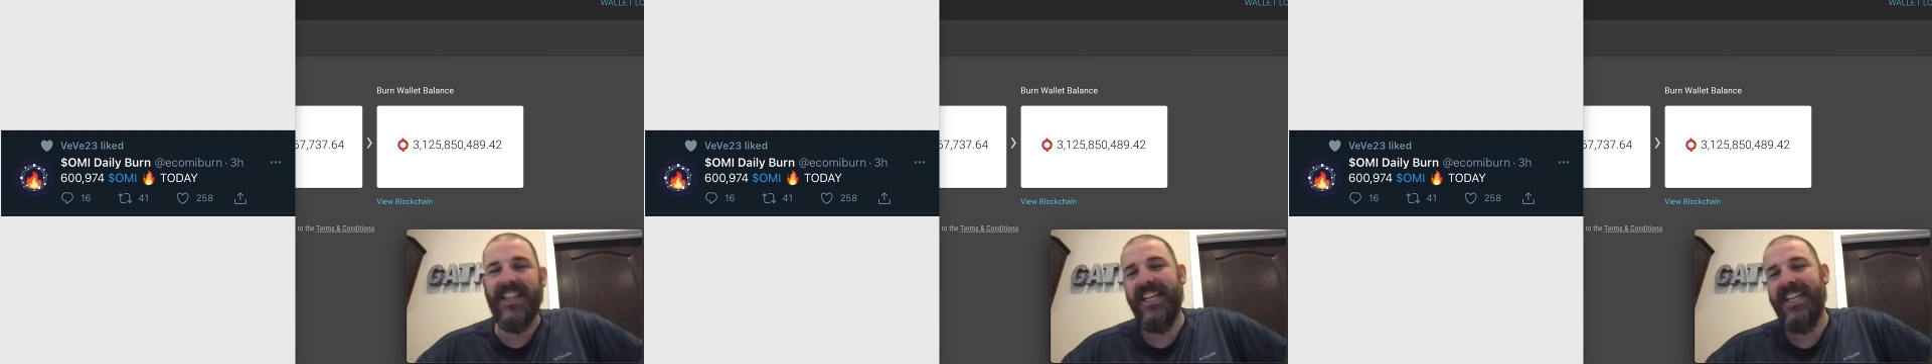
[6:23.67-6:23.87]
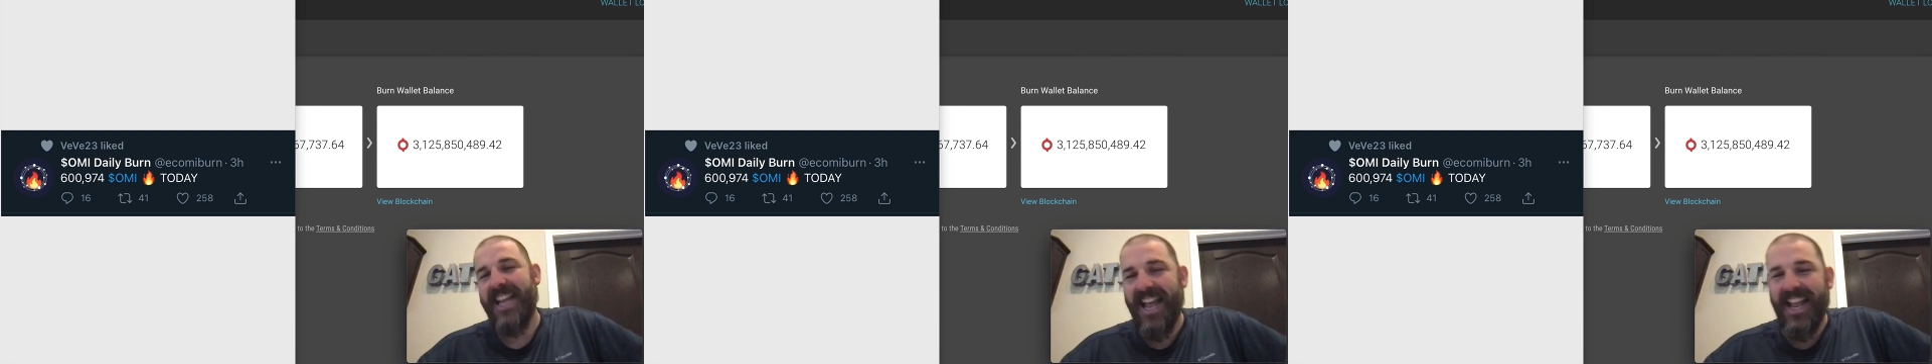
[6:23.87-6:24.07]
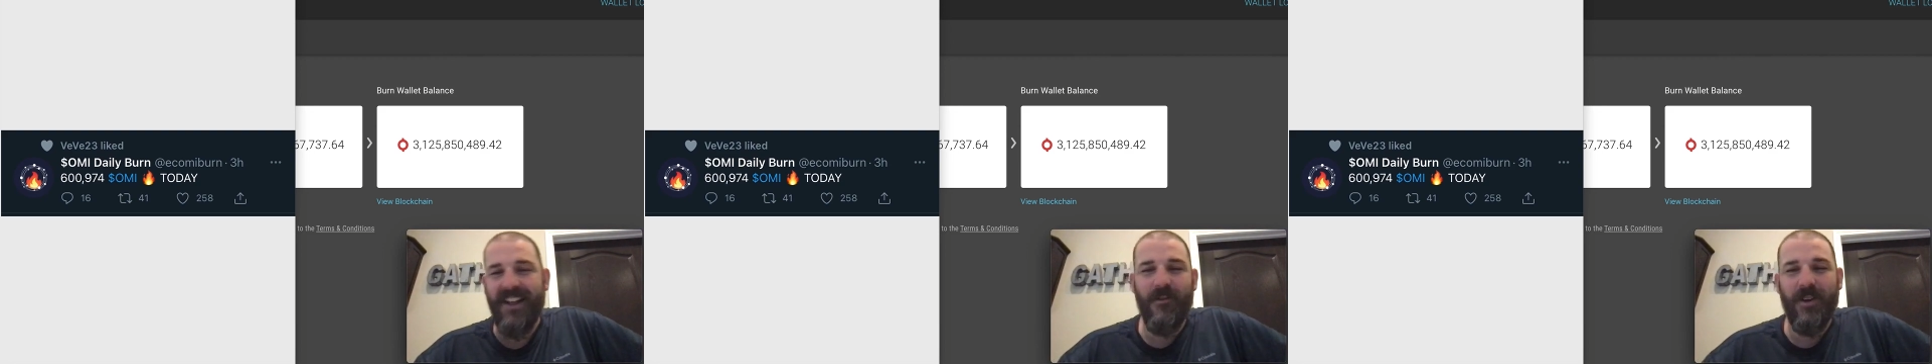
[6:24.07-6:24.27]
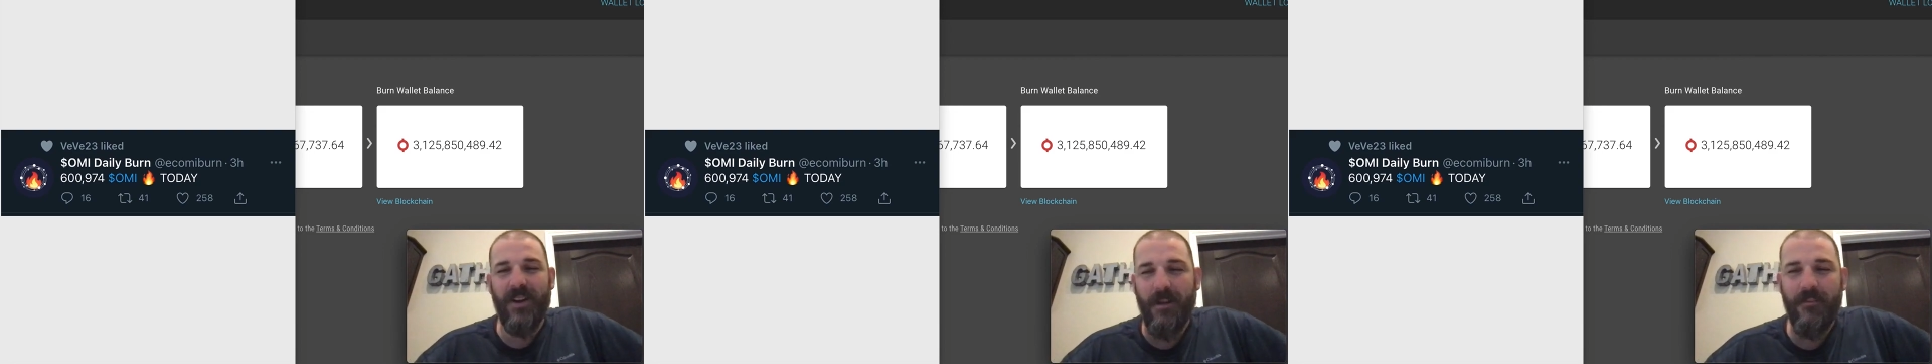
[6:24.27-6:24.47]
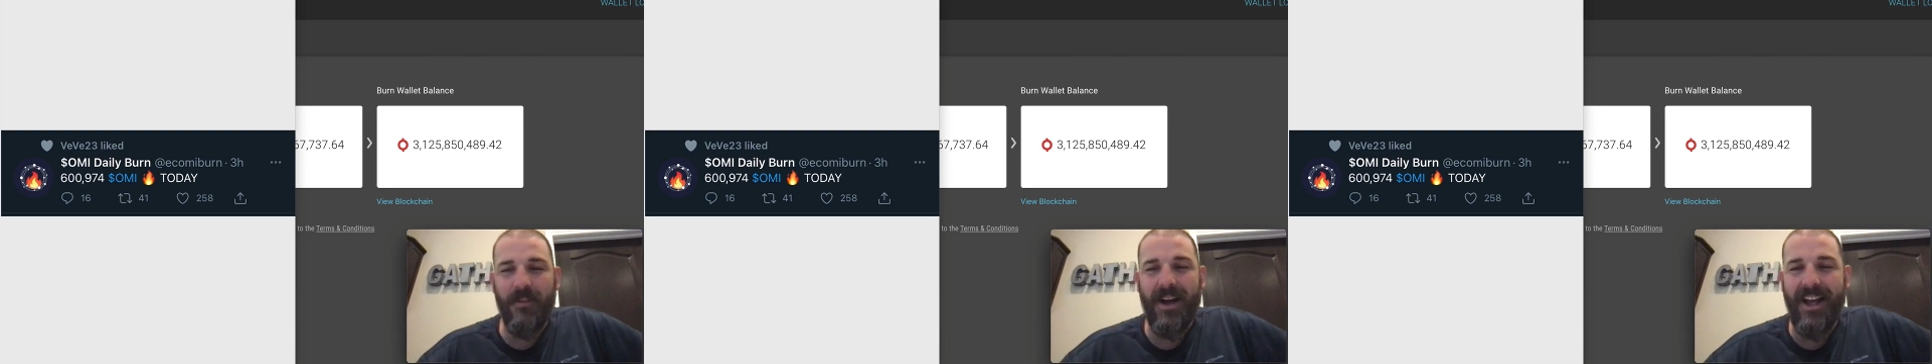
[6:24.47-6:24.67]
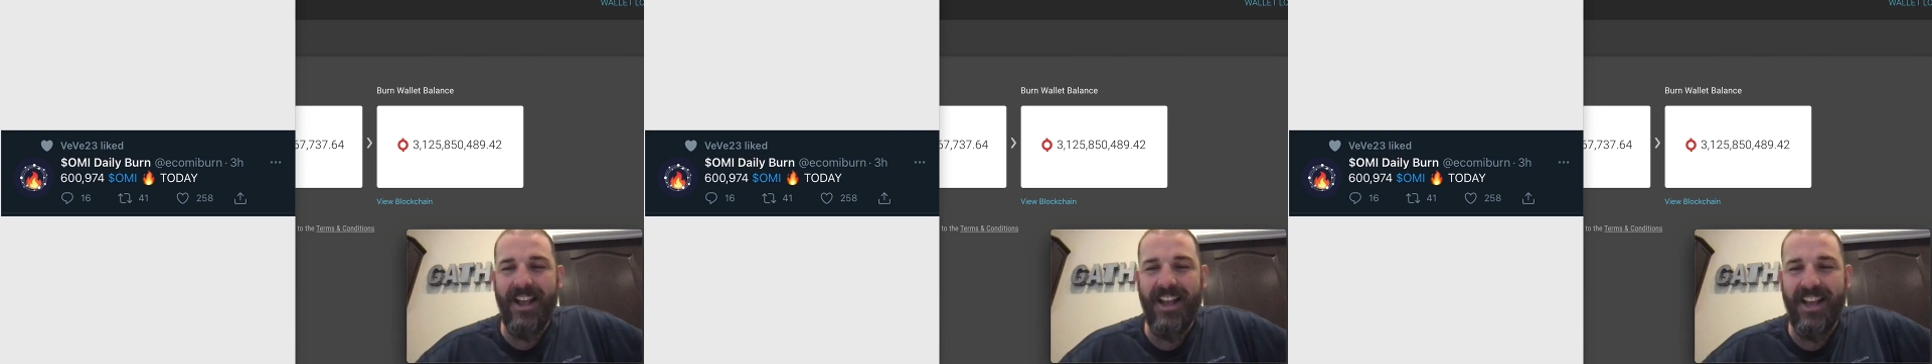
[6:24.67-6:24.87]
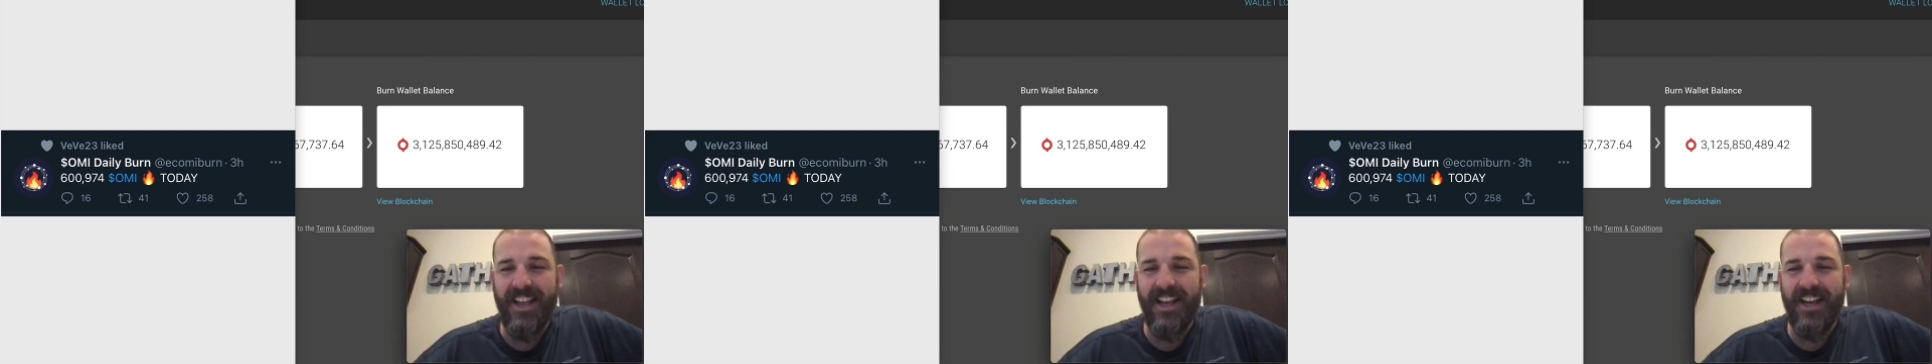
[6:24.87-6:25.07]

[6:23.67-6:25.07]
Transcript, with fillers: Tonight when I buy a